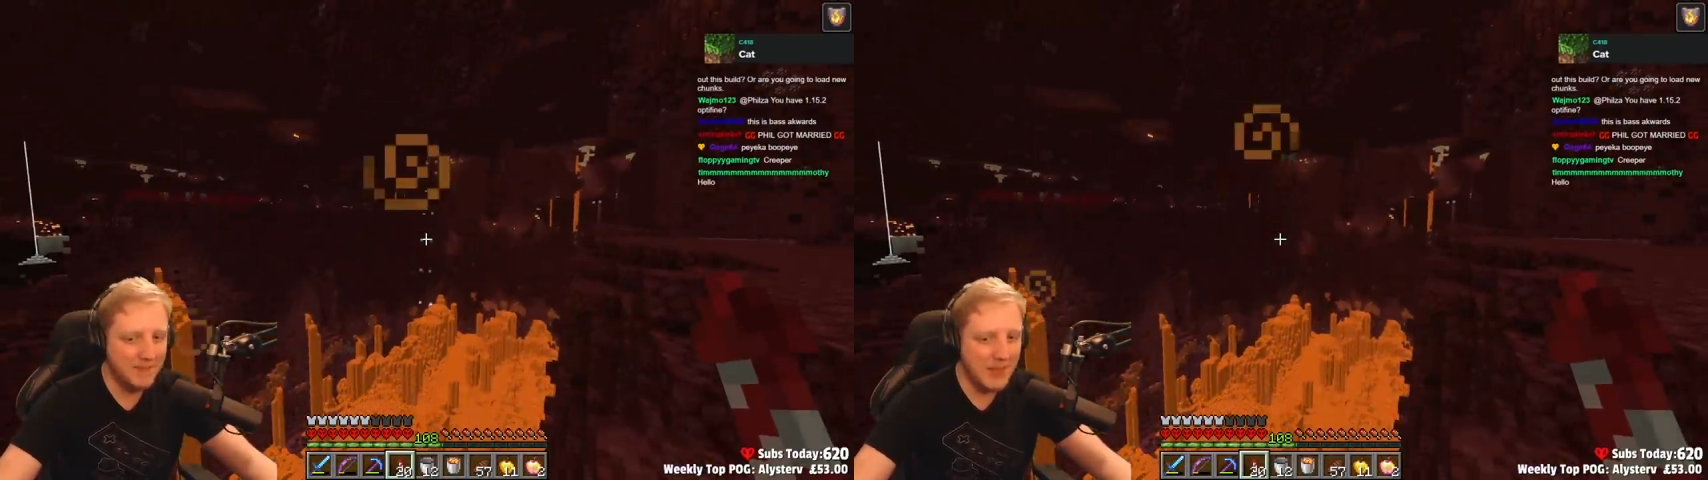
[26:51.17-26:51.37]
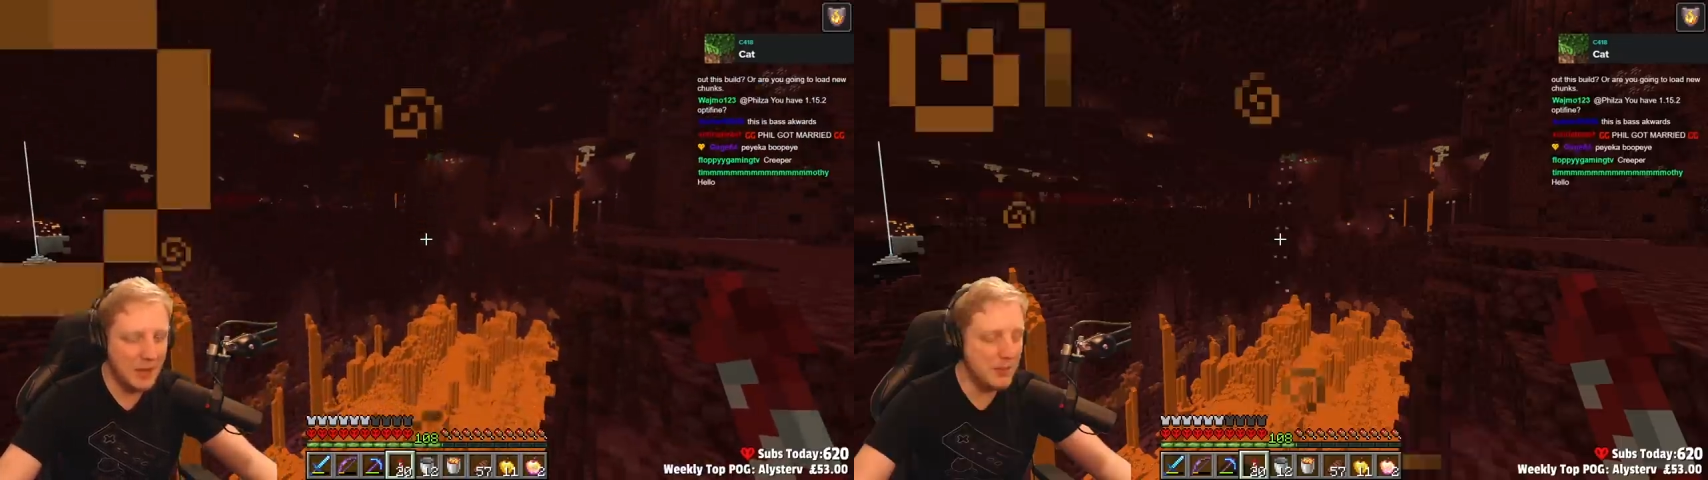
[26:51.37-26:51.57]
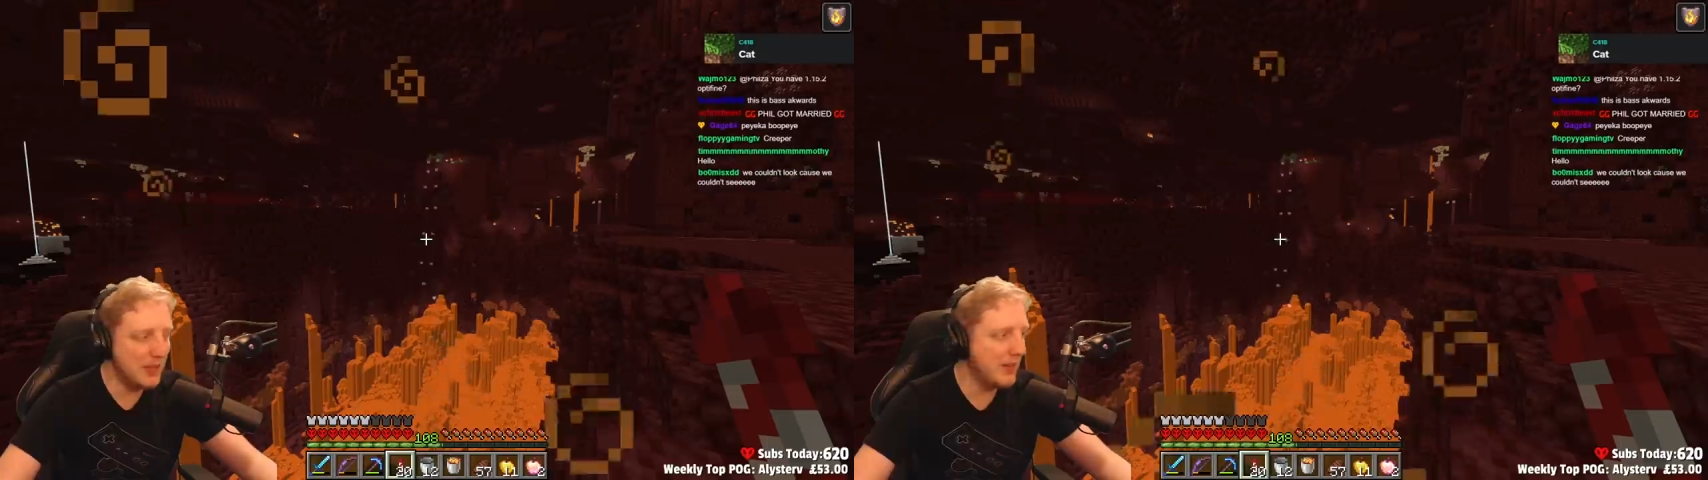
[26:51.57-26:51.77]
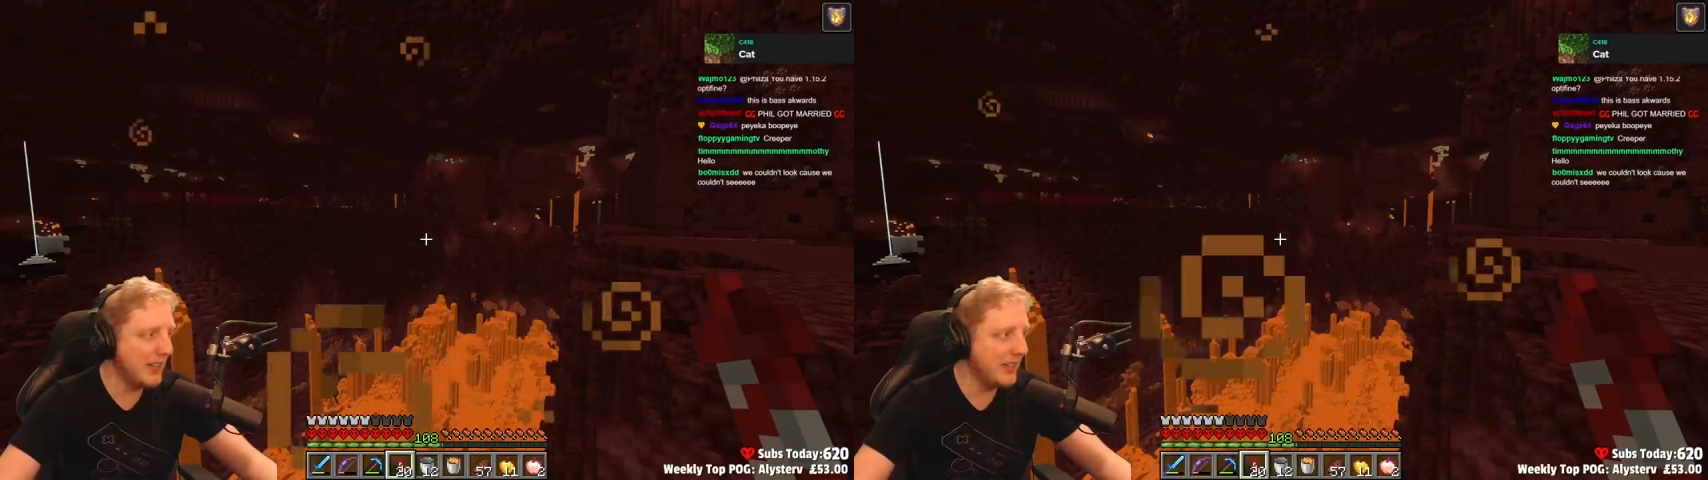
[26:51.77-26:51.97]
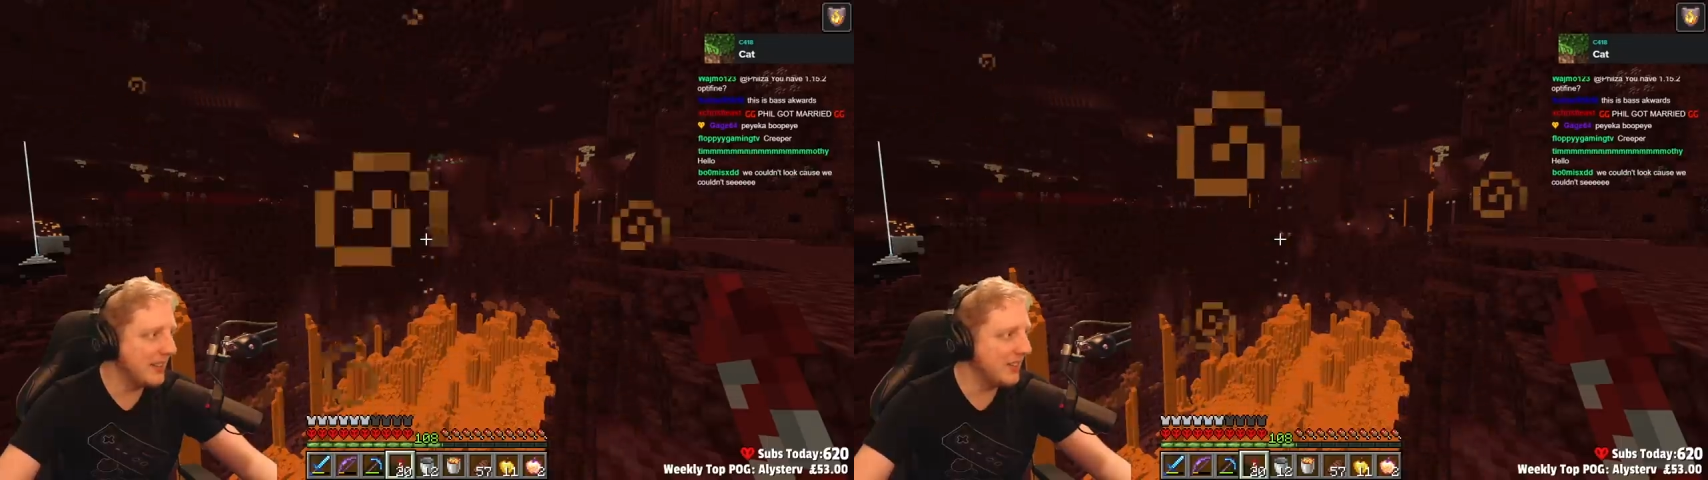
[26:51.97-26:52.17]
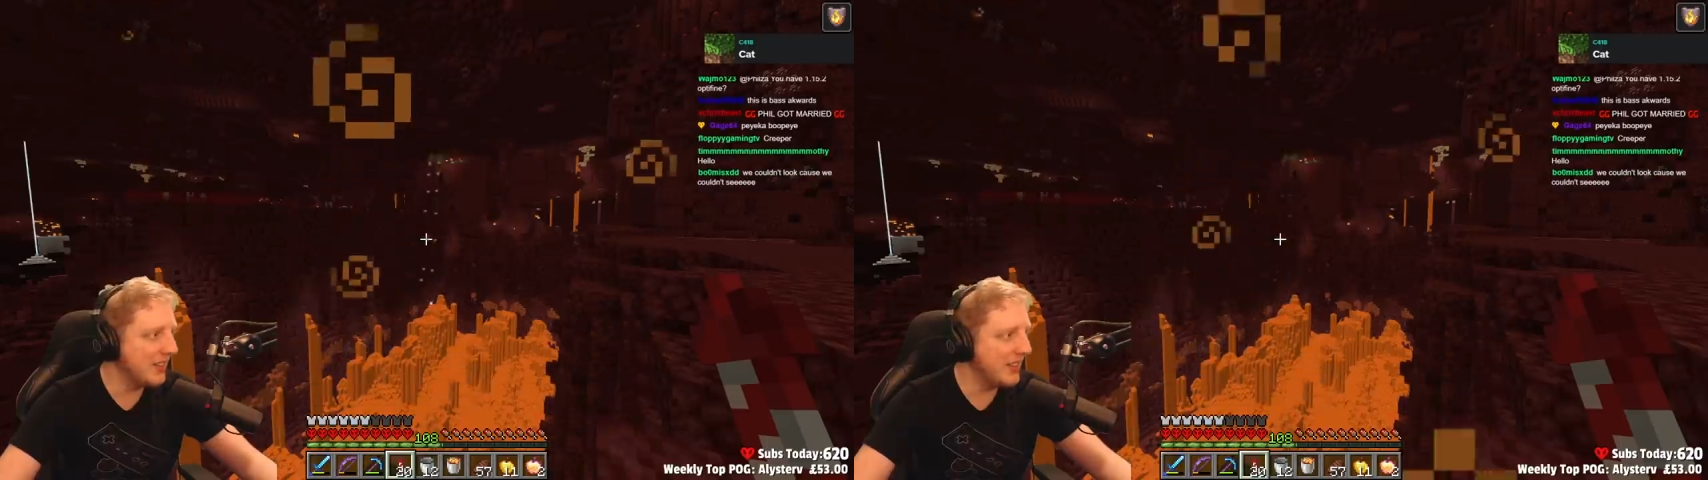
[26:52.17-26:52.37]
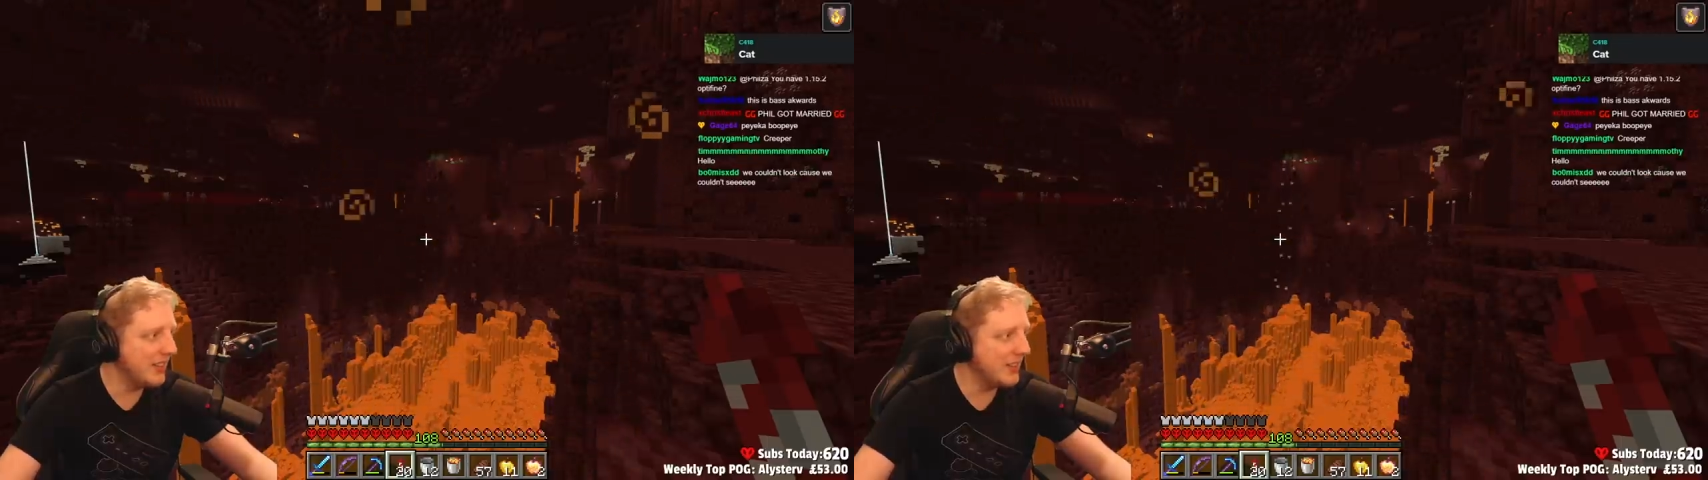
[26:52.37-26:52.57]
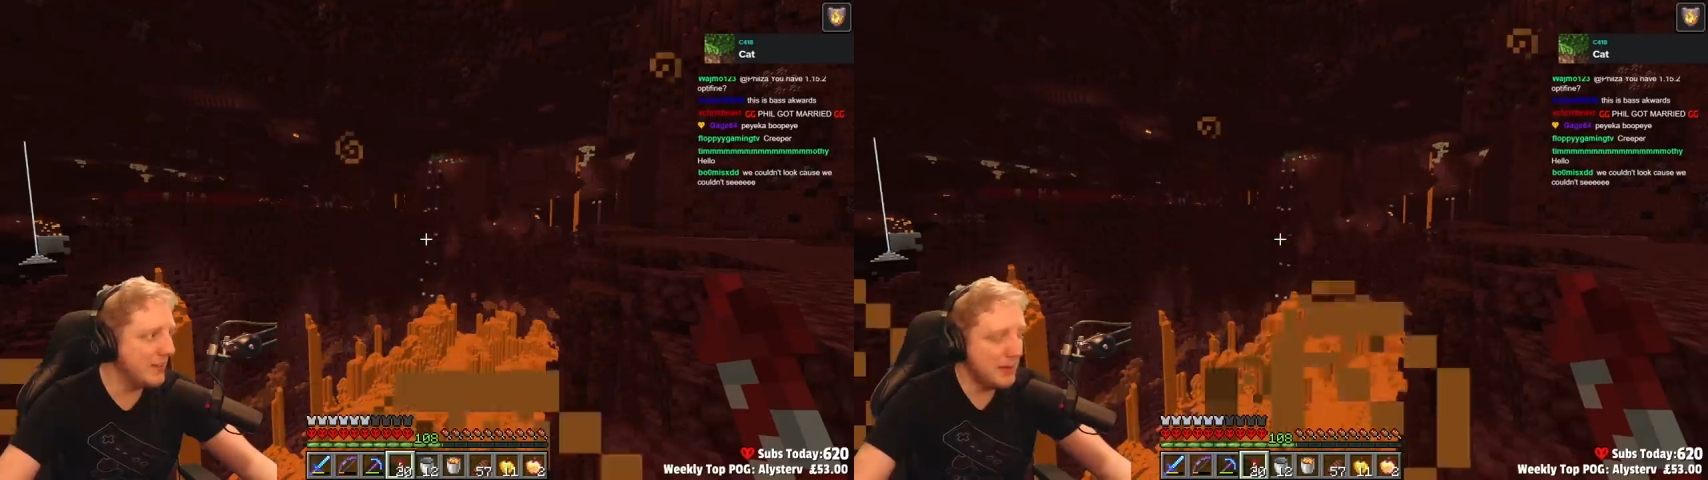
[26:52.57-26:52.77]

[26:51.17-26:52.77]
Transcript: It'll make finding things a lot easier.